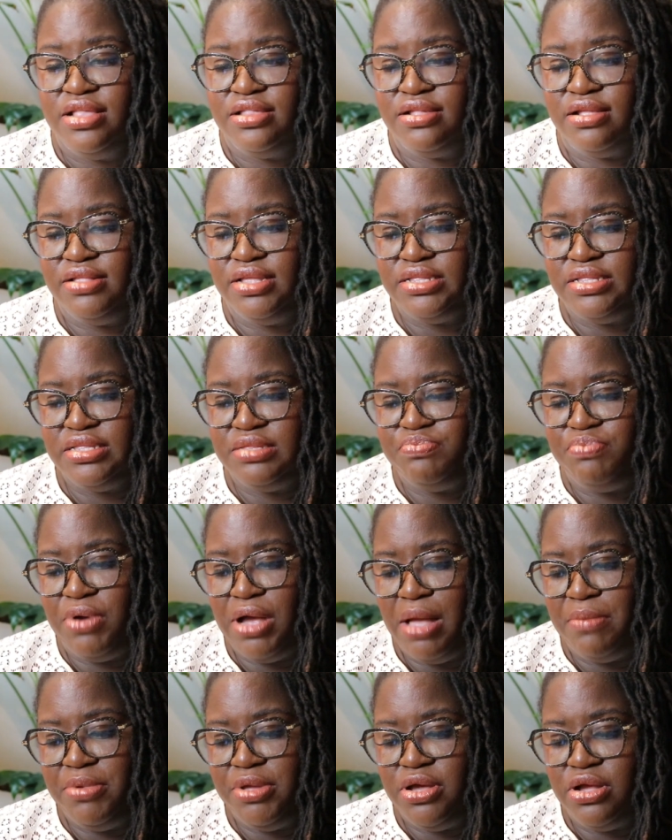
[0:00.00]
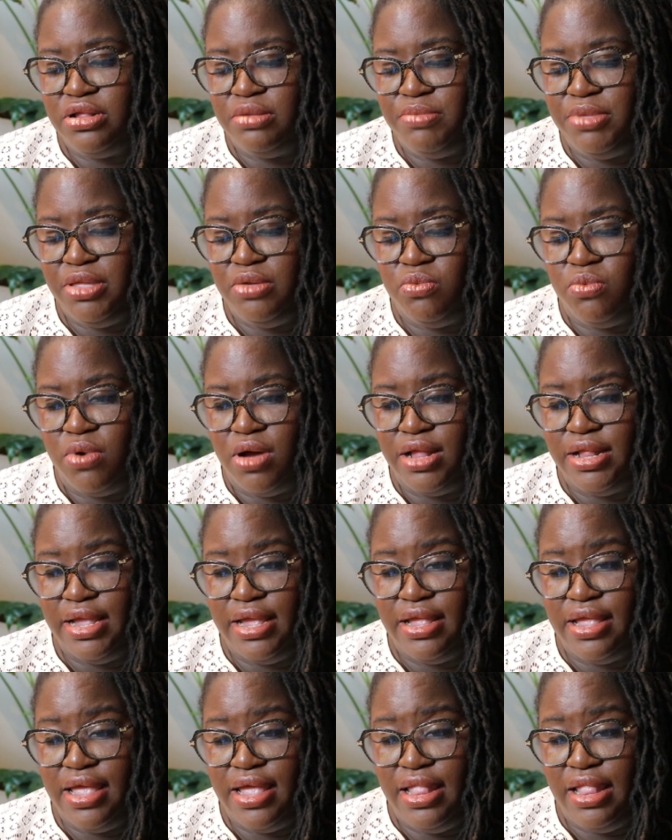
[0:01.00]
So this is probably going to be one,
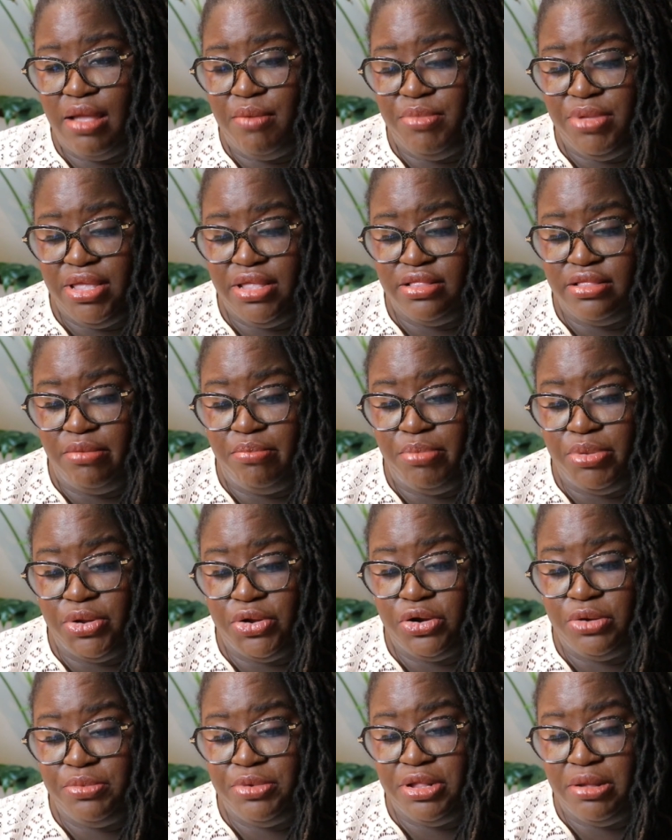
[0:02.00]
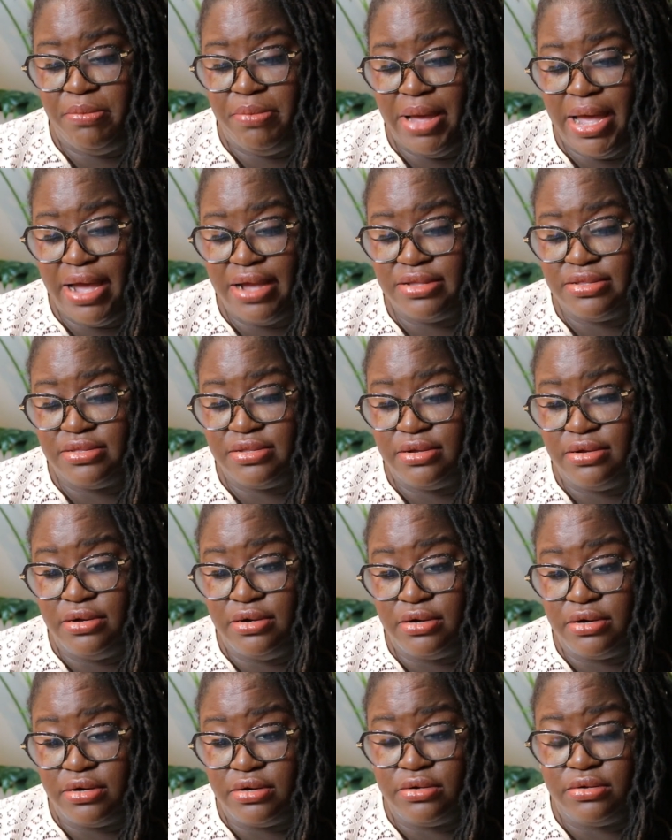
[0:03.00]
and, and I mean the blurb in the backs
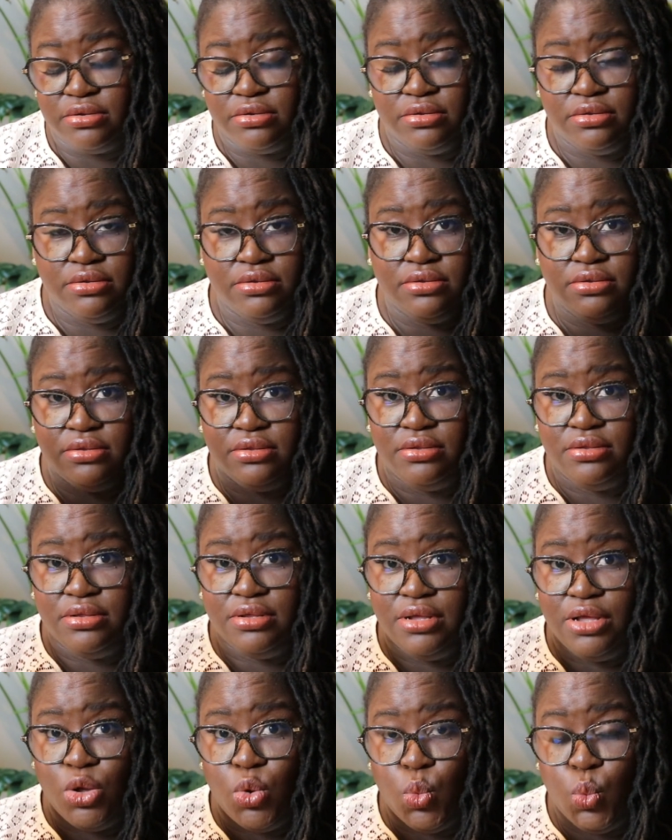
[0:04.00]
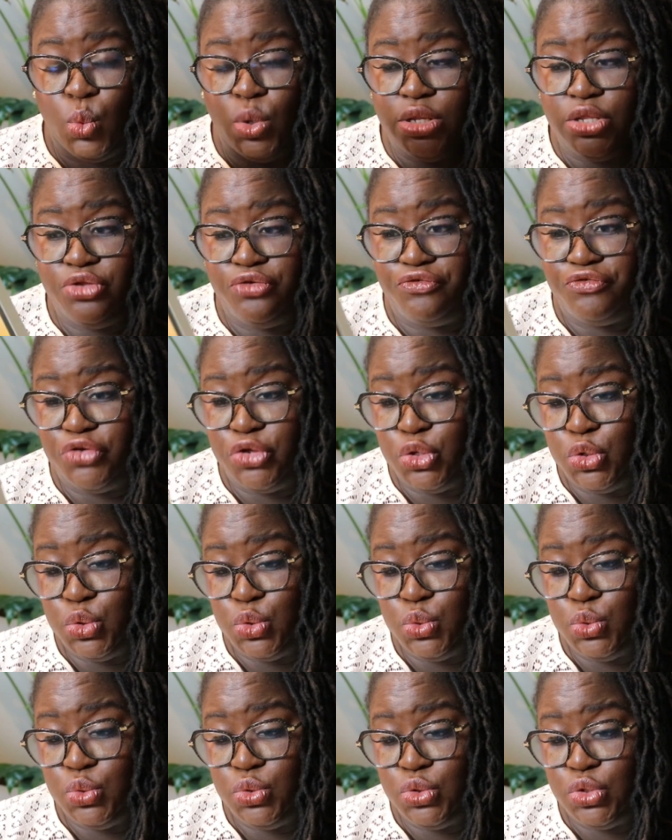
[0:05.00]
are
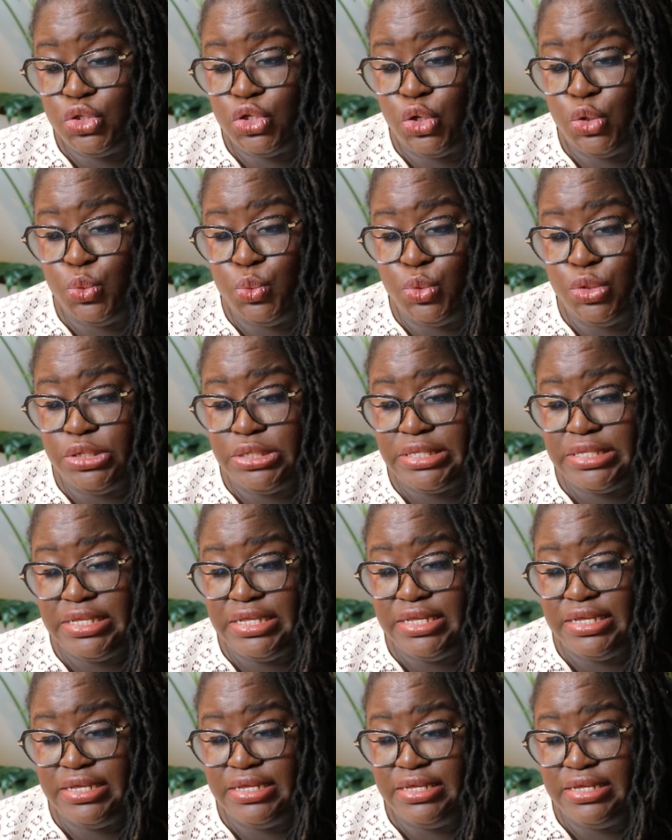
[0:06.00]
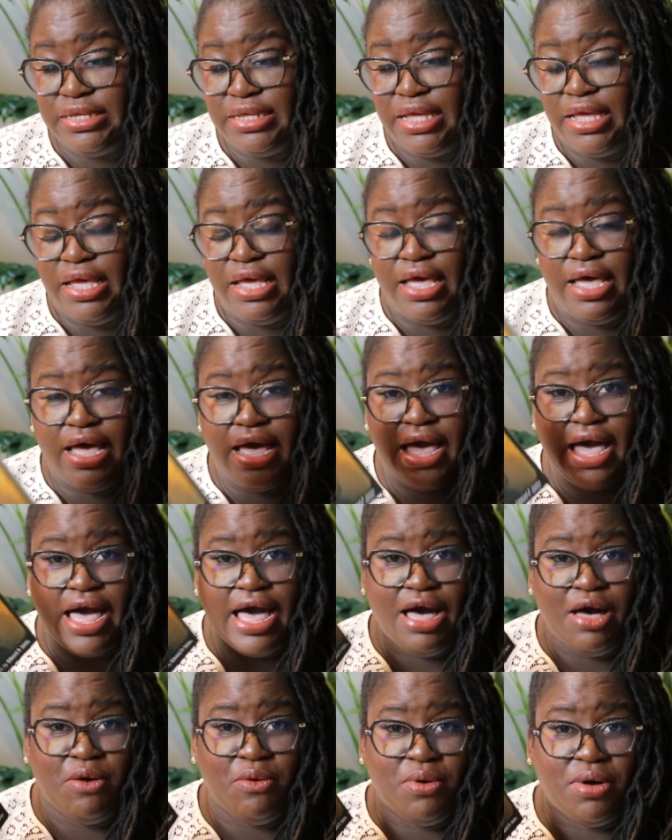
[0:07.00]
wonderful. So we'll see
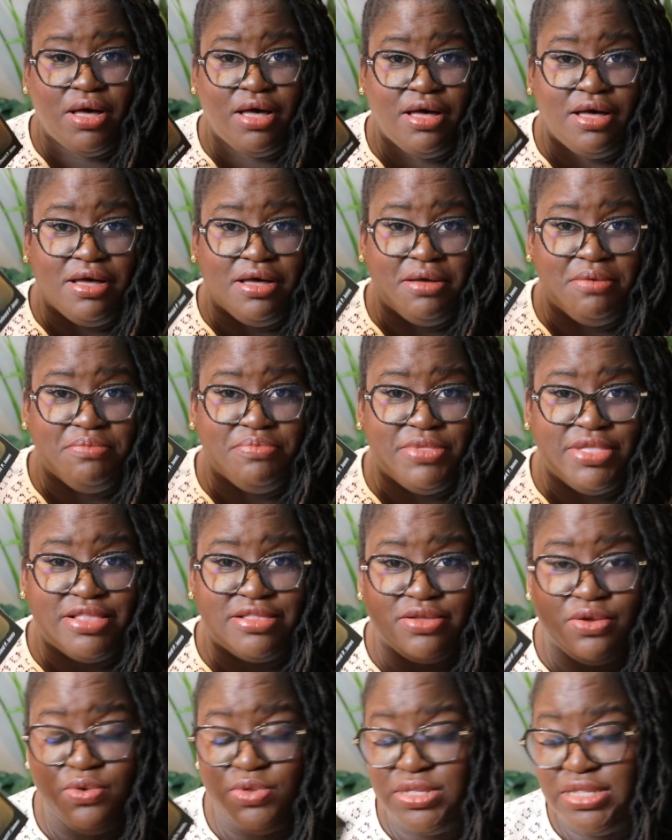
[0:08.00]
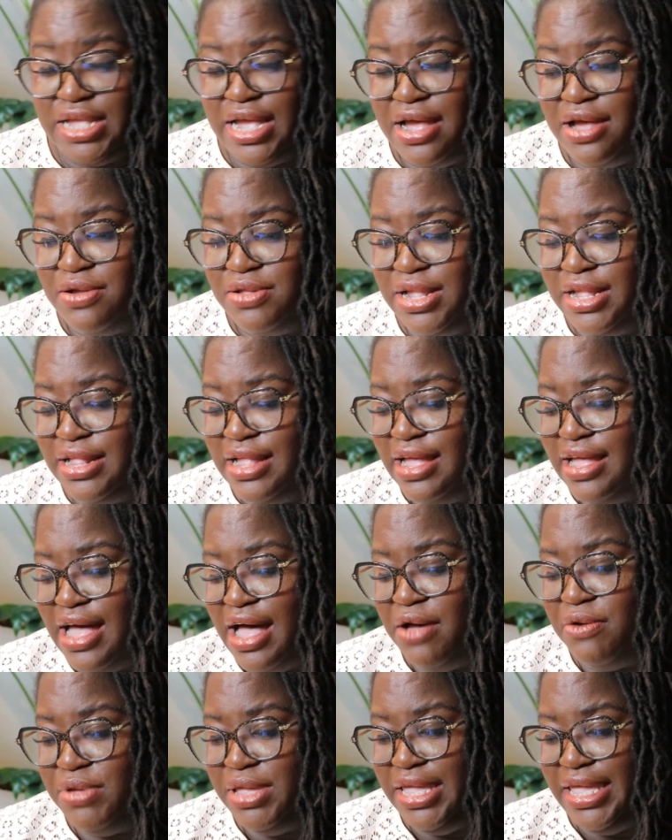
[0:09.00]
how um, this goes down and
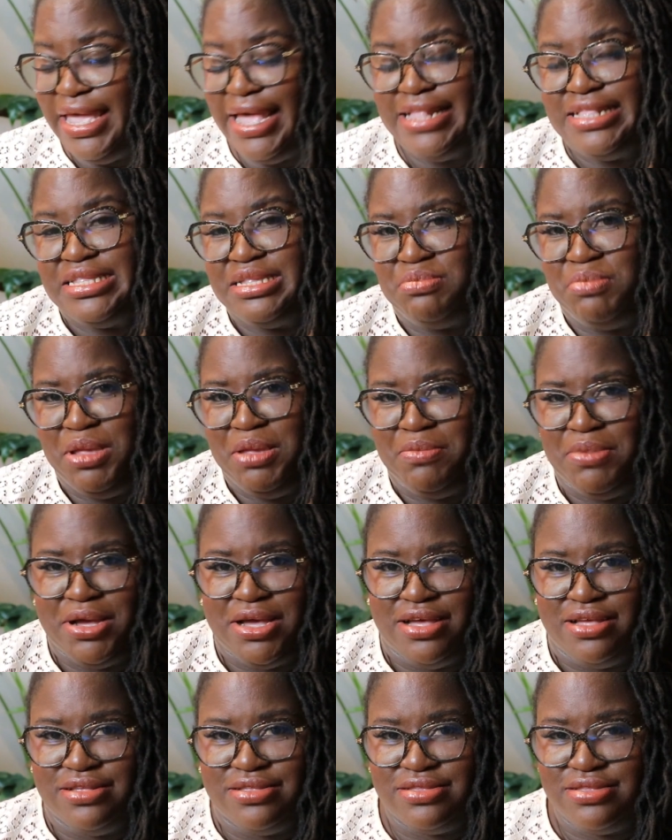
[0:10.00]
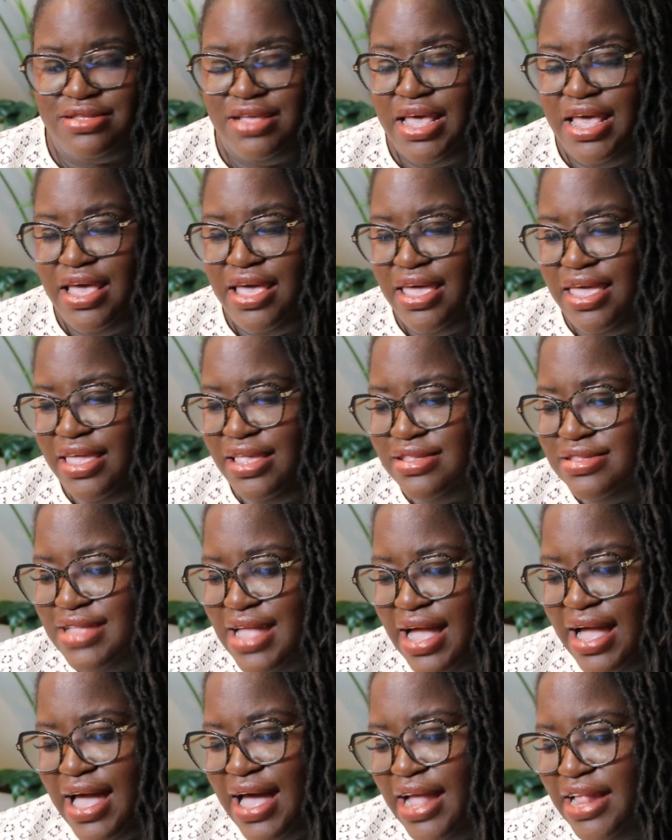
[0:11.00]
how he gets me because he's
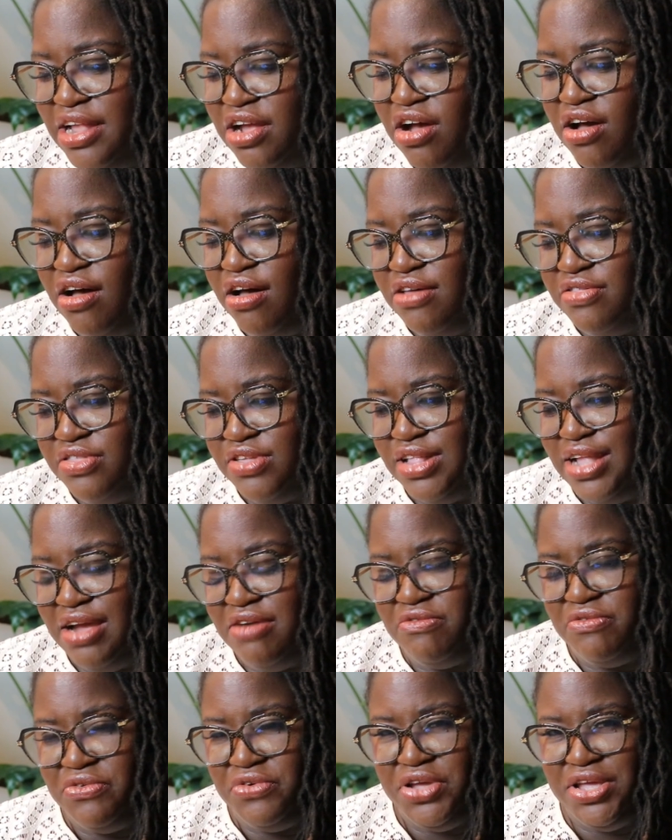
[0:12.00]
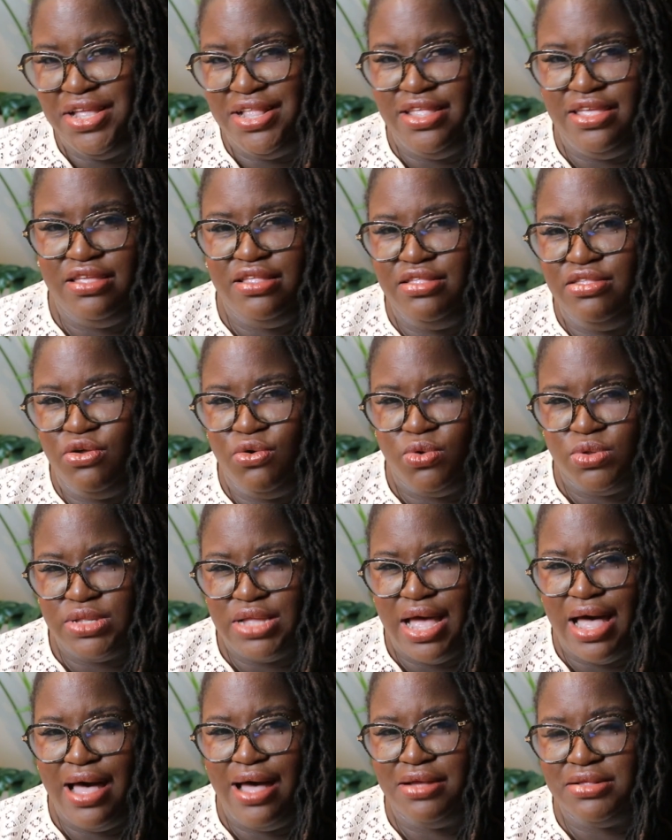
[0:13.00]
that kind of author that really knows
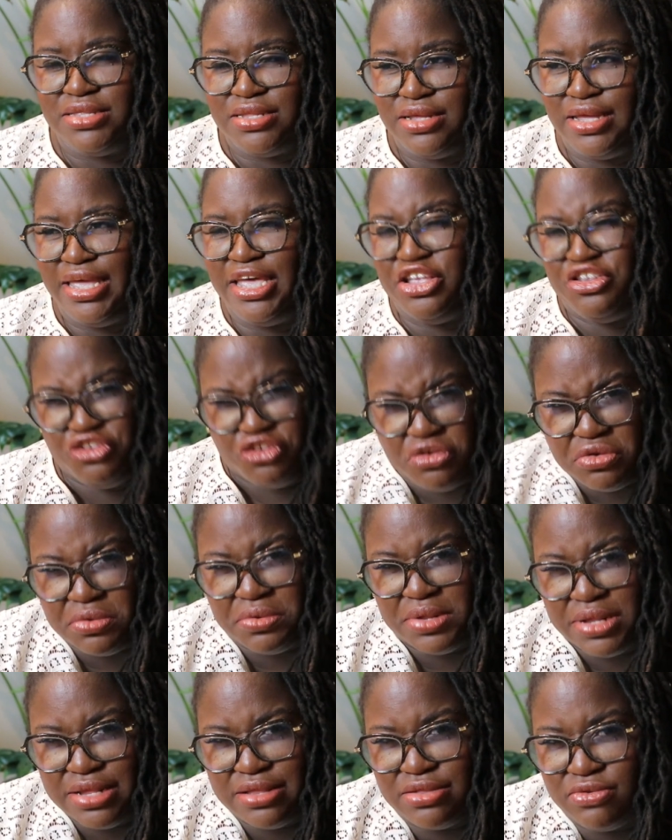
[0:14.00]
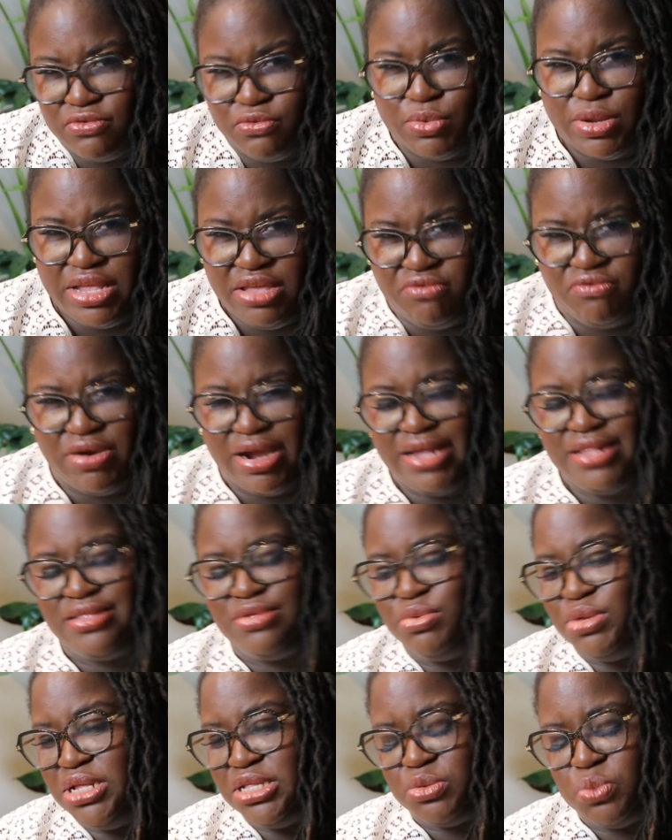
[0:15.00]
how to get you in his when he
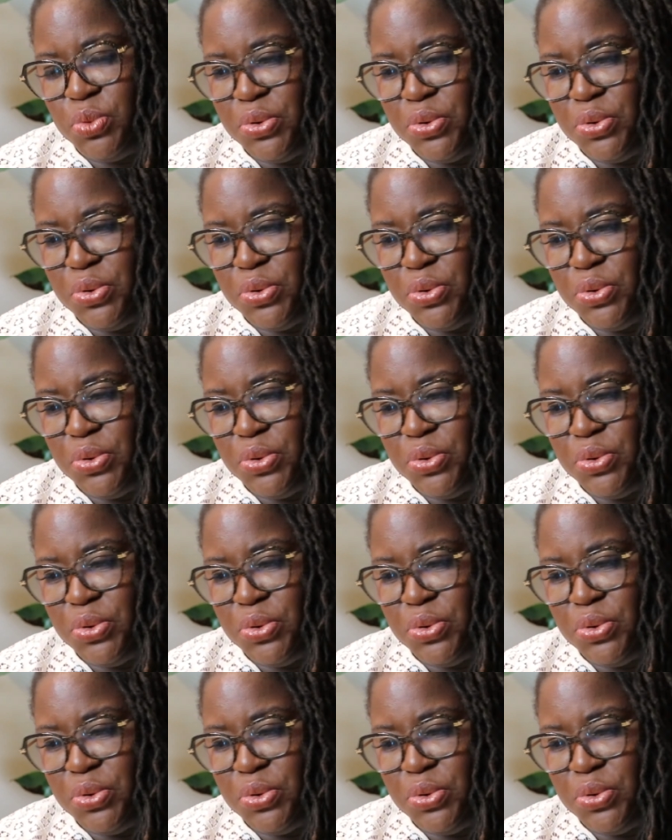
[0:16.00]
writes with his